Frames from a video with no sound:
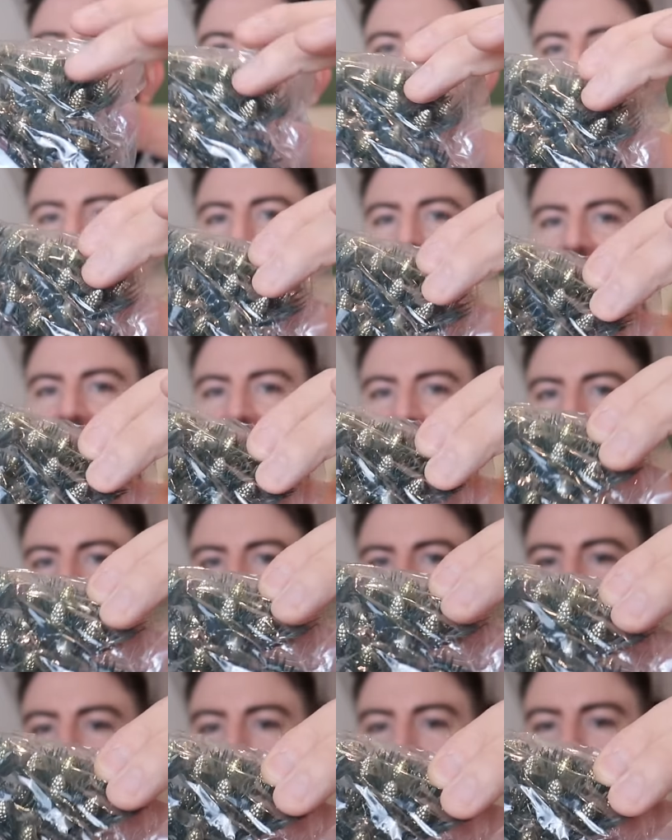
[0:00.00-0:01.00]
with
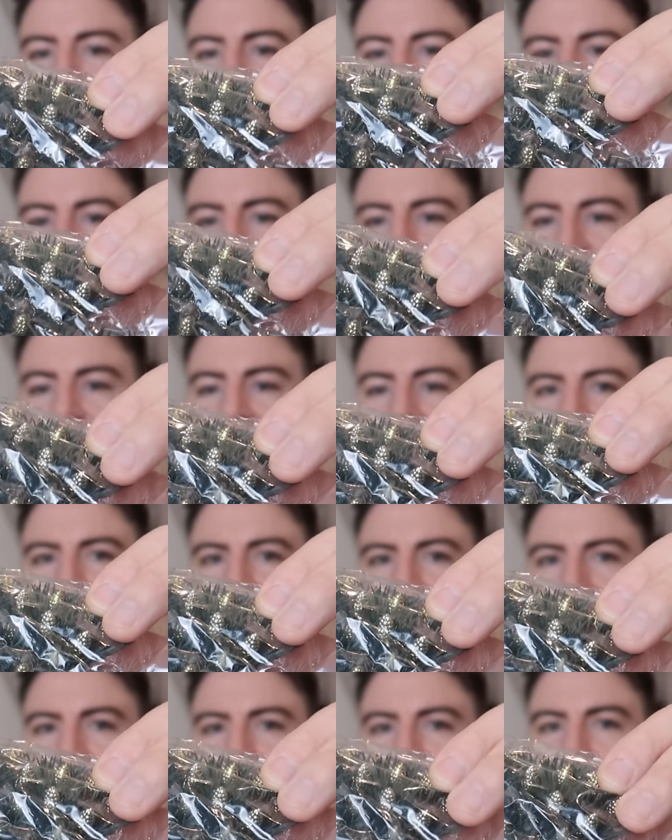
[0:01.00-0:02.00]
these
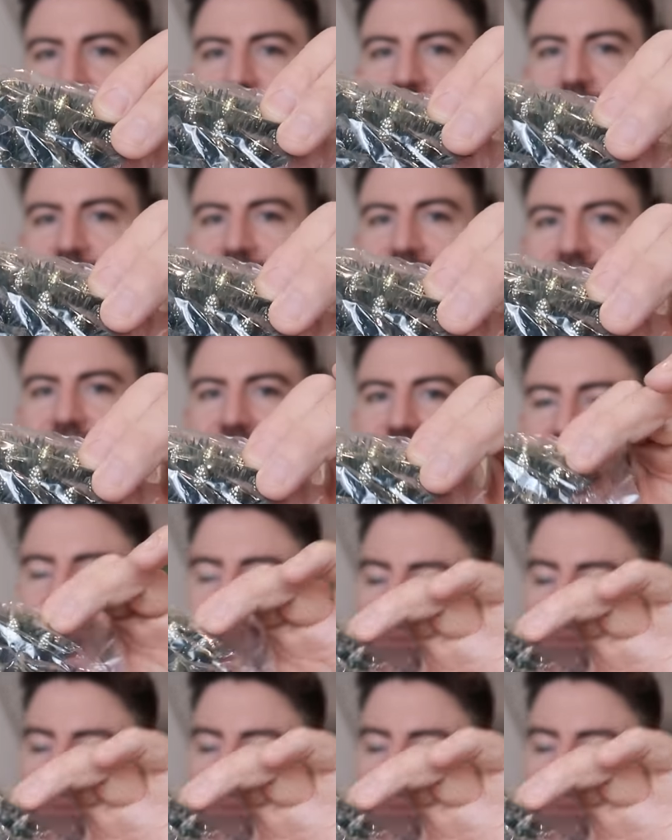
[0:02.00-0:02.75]
little kind of wreaths that